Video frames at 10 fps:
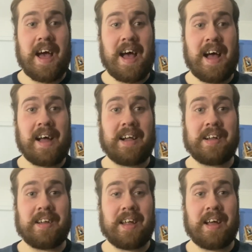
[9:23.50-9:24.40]
And
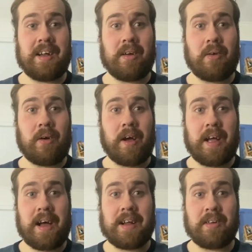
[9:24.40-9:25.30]
then I
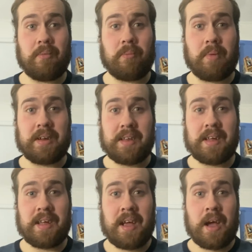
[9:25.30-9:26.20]
had my
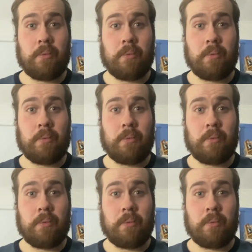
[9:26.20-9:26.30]
tea,